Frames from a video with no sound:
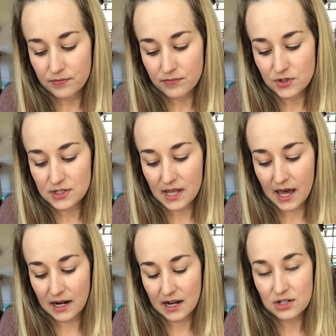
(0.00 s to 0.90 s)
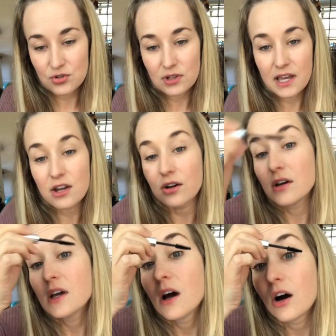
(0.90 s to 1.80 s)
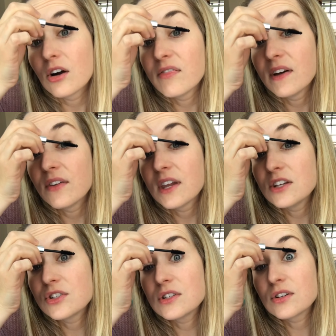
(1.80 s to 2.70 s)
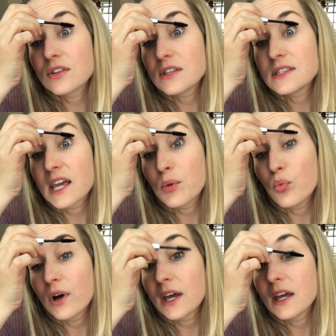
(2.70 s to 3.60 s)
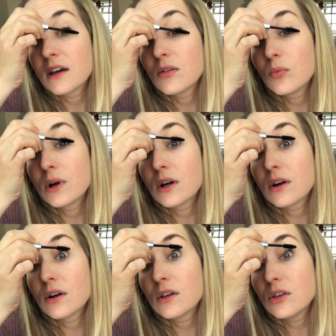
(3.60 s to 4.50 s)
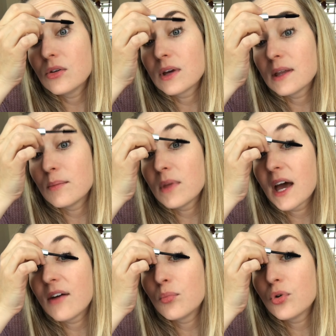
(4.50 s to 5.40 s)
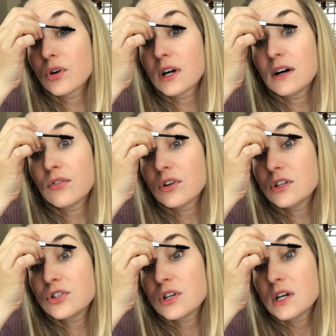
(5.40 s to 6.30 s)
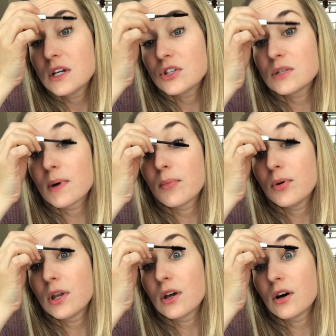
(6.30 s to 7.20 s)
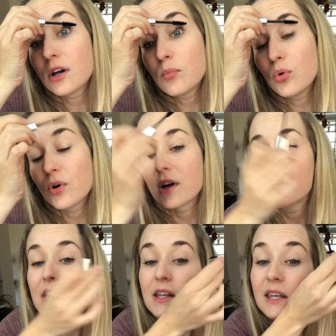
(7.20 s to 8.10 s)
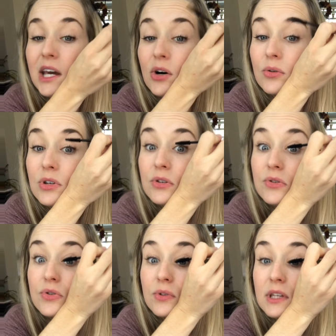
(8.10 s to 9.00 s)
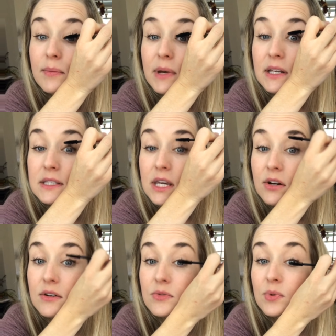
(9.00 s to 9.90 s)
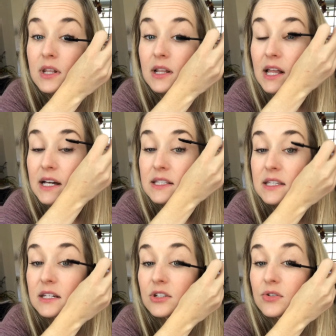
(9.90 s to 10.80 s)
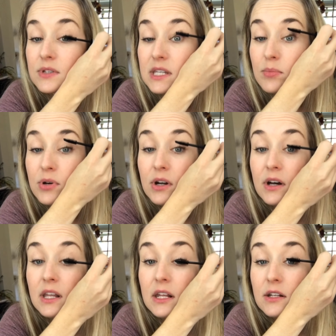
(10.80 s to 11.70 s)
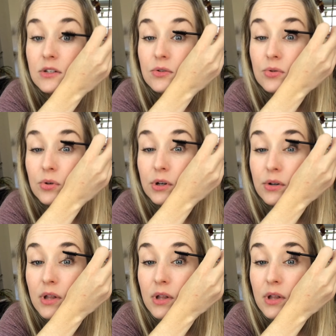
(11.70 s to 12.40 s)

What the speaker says: just add an extra layer. Our foundations are the same way, where you can have more coverage just by putting on more. Now, usually mascara is one of the last things you see put on in a tutorial.